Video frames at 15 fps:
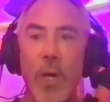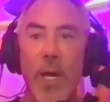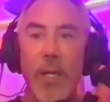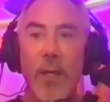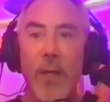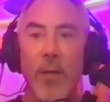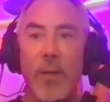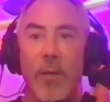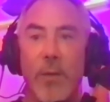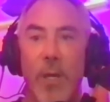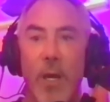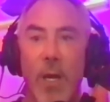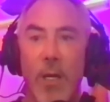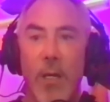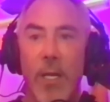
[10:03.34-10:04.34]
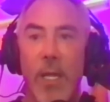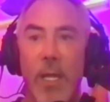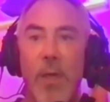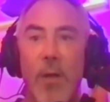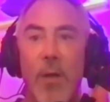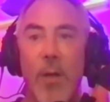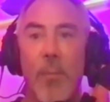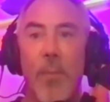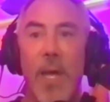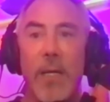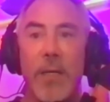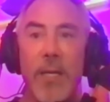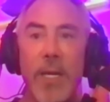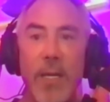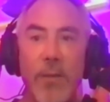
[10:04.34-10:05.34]
it on their dog, and they'll come
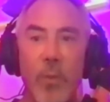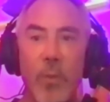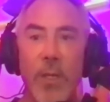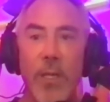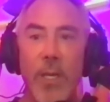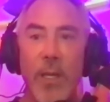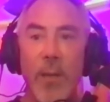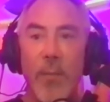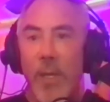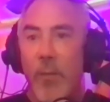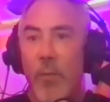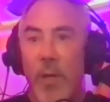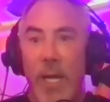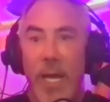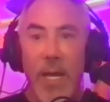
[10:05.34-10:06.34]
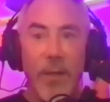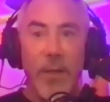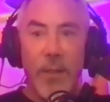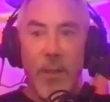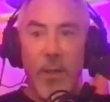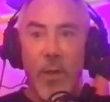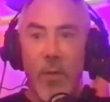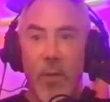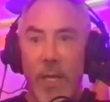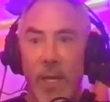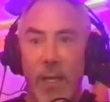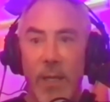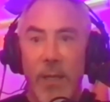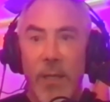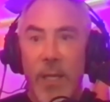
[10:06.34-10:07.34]
back next week. And I'm like, well, how did it go,
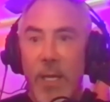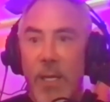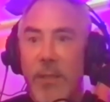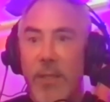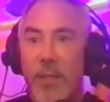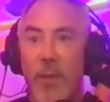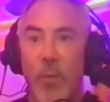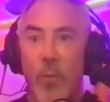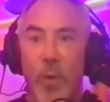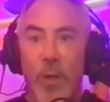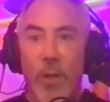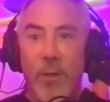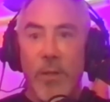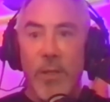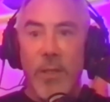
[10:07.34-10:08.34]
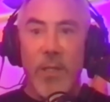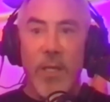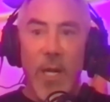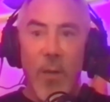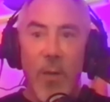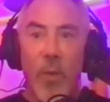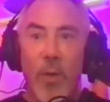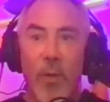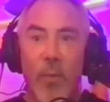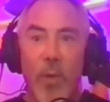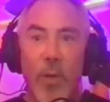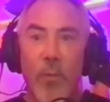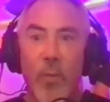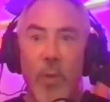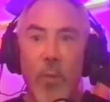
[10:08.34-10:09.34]
Kelly? Did it work? Did it not work?
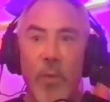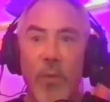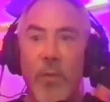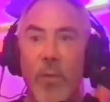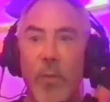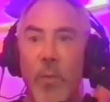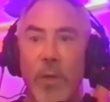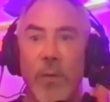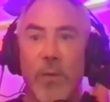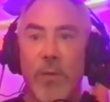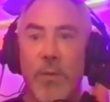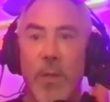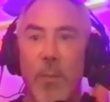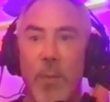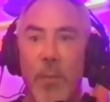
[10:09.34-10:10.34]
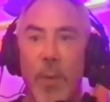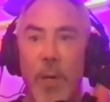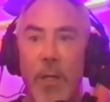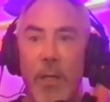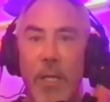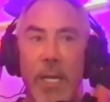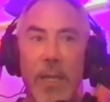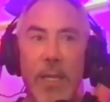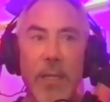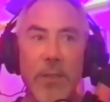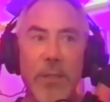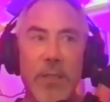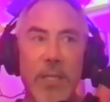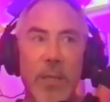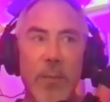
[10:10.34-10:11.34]
What did you stumble upon? And then
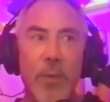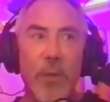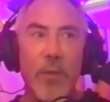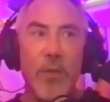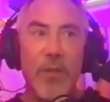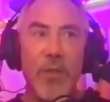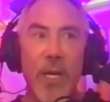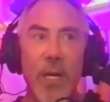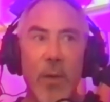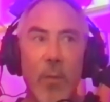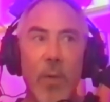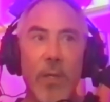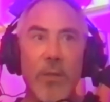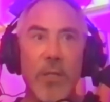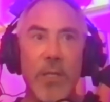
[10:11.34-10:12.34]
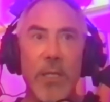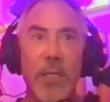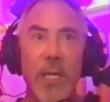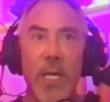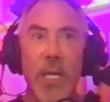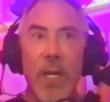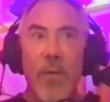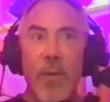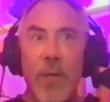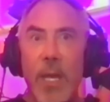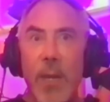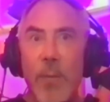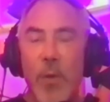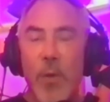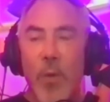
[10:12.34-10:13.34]
she's able to share what she
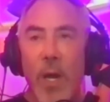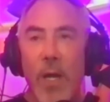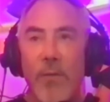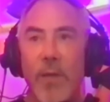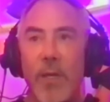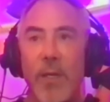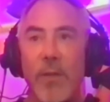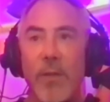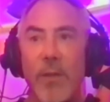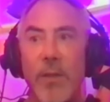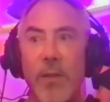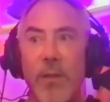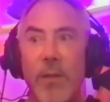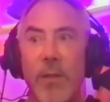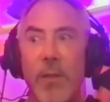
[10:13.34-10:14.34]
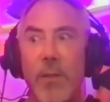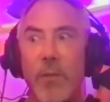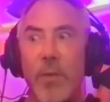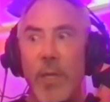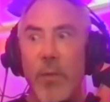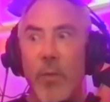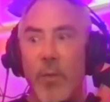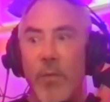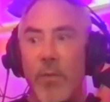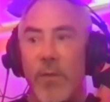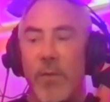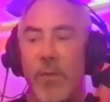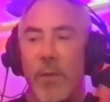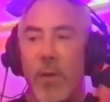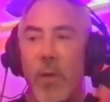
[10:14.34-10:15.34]
came across. And then the trainer will
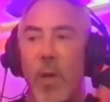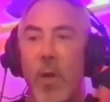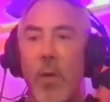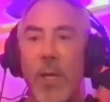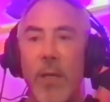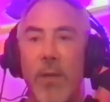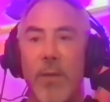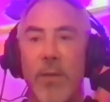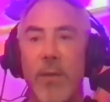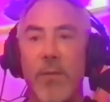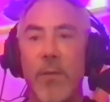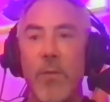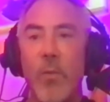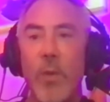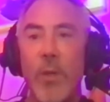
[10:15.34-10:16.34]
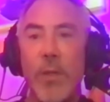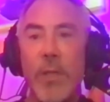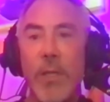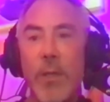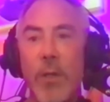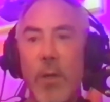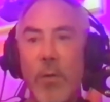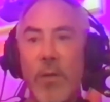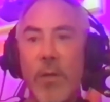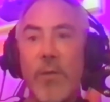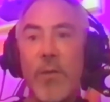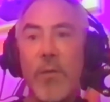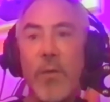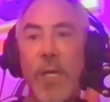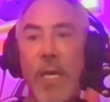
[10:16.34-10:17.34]
sit there and go, okay, this is where you need to go. This
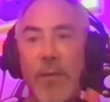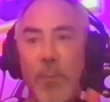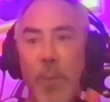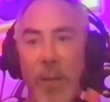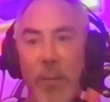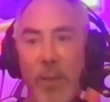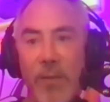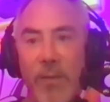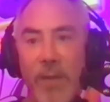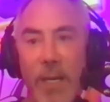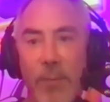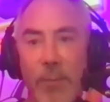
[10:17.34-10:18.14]
is your next baby step.